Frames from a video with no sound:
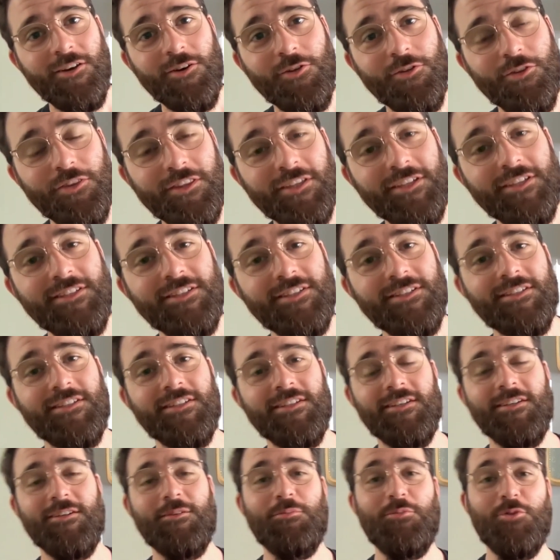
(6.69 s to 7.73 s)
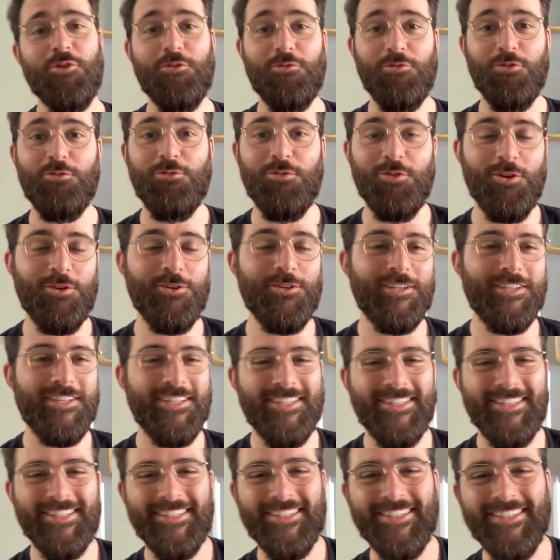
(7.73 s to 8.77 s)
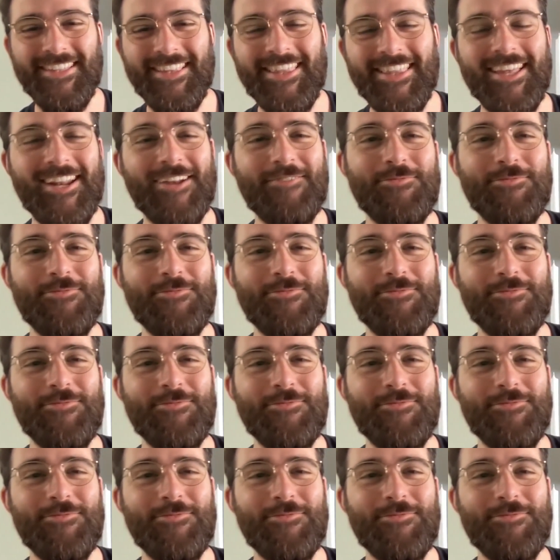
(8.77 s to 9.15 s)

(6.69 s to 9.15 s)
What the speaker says: on this beautiful vlog that